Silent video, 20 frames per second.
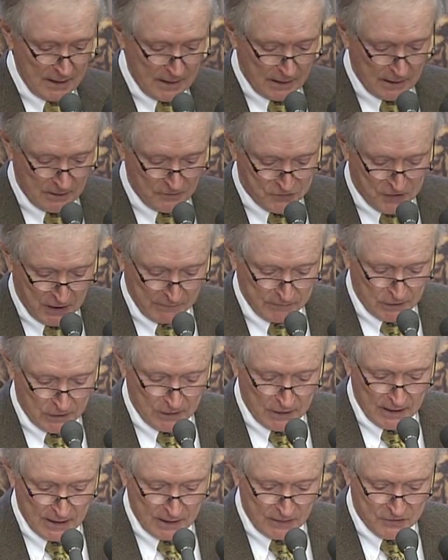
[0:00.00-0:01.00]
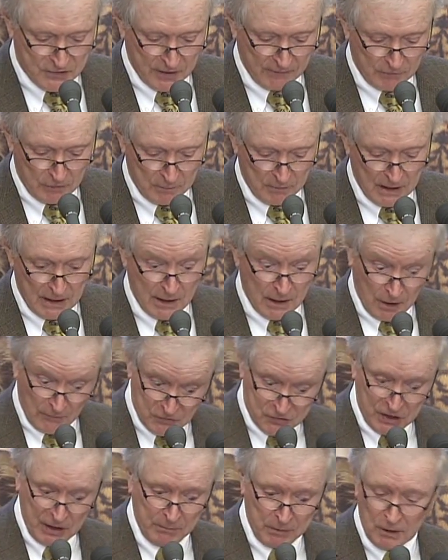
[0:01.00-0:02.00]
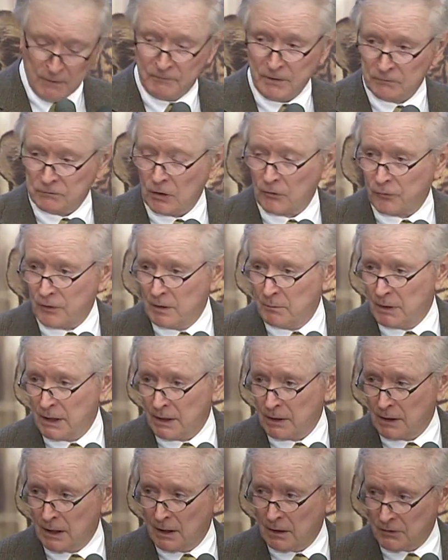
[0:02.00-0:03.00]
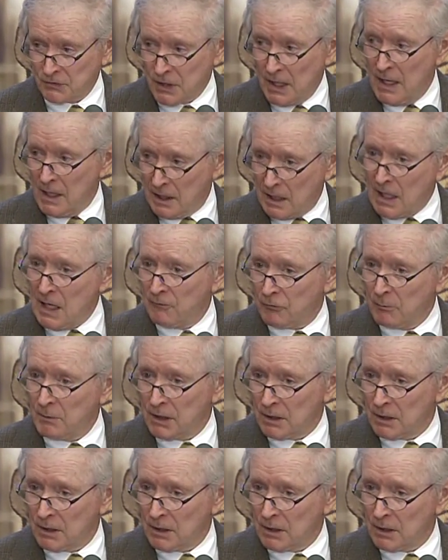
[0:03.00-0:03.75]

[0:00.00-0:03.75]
$787 million, or the $753 million, came from